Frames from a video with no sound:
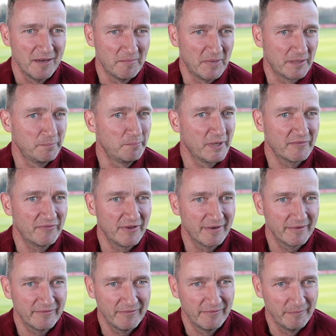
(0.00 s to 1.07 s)
but
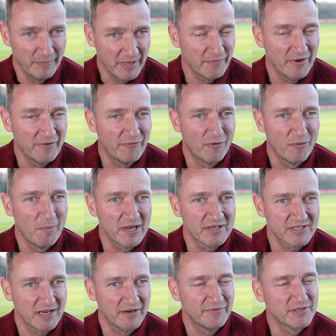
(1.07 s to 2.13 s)
big win for
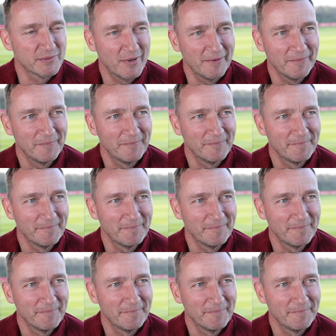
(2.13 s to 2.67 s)
myself as well.